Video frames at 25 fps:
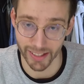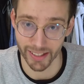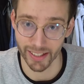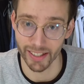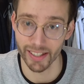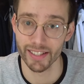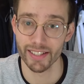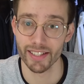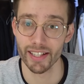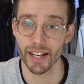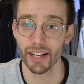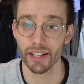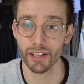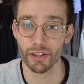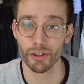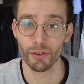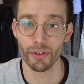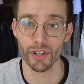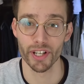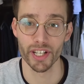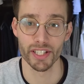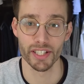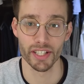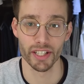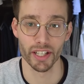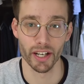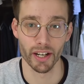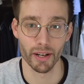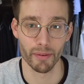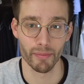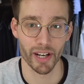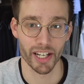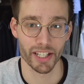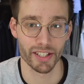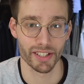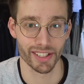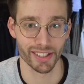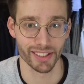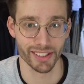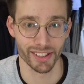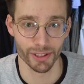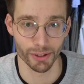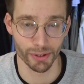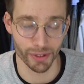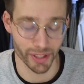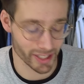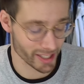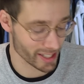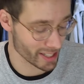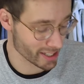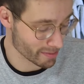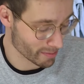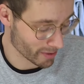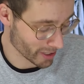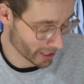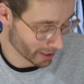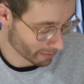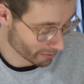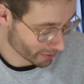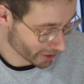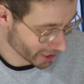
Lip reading: It's kind of crazy that I'm actually doing this, but I'm